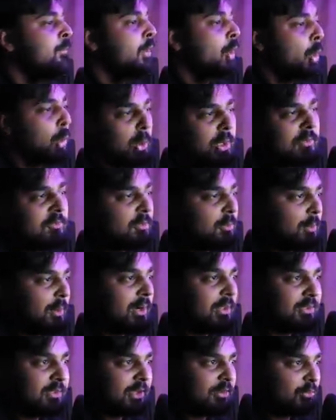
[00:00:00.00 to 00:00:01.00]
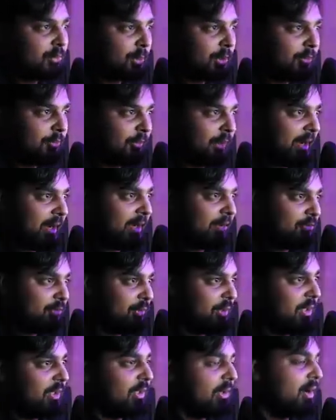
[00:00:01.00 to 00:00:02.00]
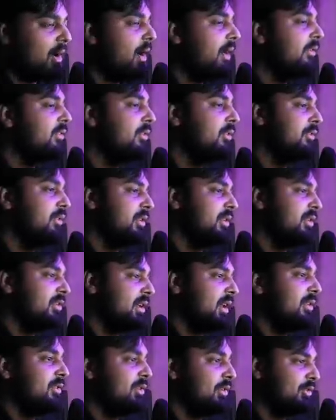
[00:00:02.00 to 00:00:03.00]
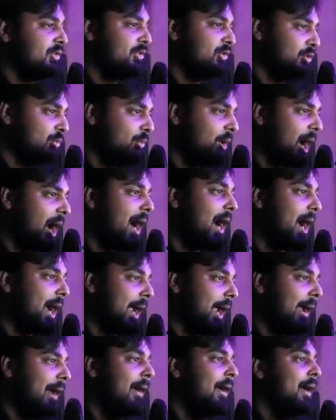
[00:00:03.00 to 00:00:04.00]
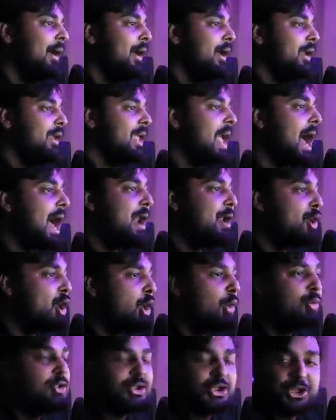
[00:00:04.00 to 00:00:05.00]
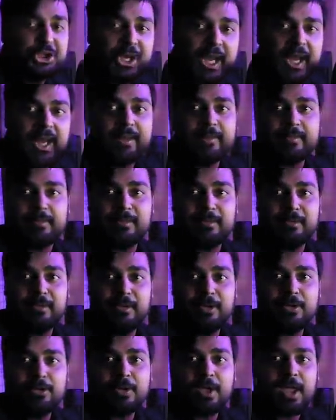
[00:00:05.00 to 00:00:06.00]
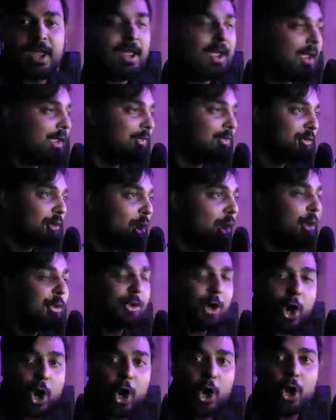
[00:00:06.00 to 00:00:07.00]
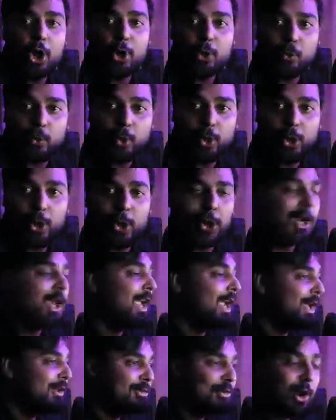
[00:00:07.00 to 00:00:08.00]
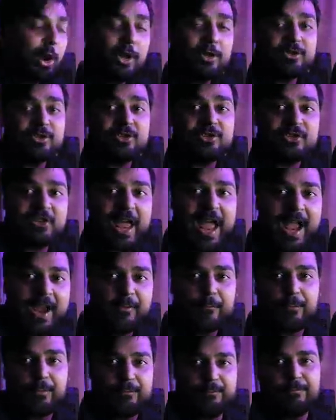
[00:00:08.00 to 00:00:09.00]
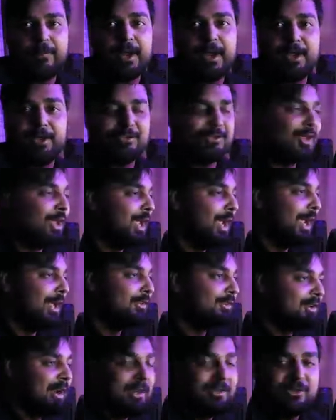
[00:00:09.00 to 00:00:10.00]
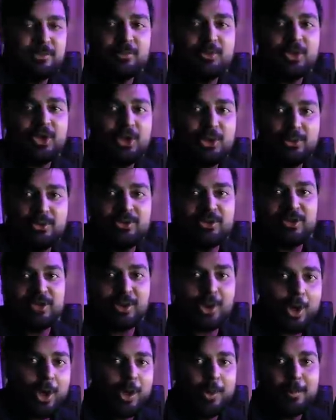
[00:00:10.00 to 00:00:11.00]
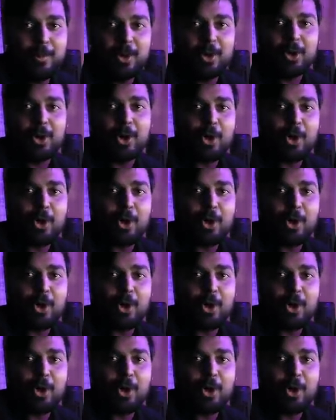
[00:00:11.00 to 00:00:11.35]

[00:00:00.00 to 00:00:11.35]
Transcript: or even when it does work financially. The cost of success is too high. Yeah, no shit. Okay? It's called hard work. It's called sacrifice. It's not some cutesy Hallmark